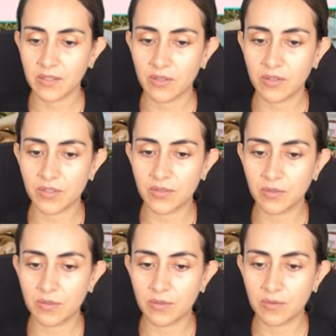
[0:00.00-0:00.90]
Going
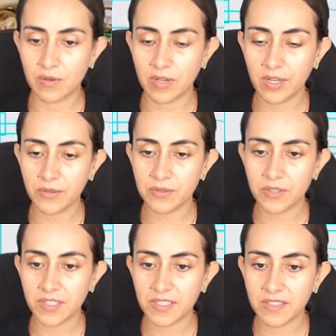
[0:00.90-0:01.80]
to go
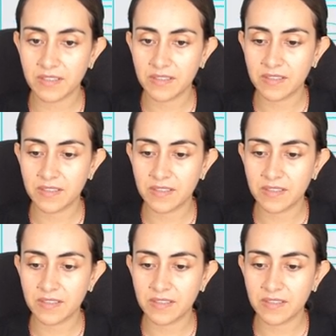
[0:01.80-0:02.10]
closer,